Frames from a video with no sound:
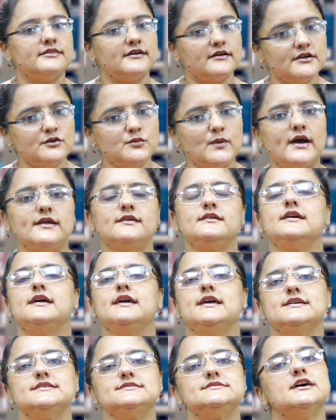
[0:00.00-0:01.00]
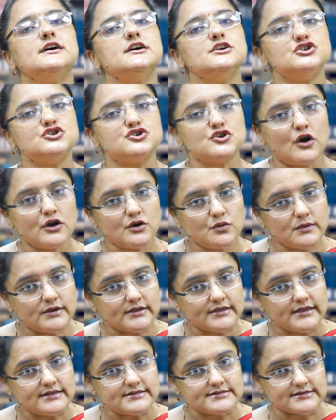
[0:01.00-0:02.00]
Third one is short
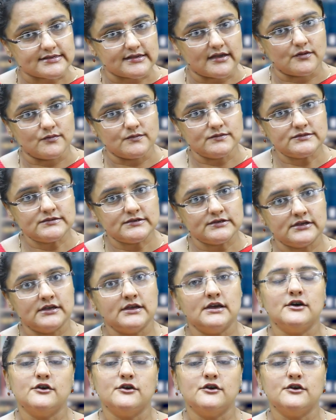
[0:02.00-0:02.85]
workings account.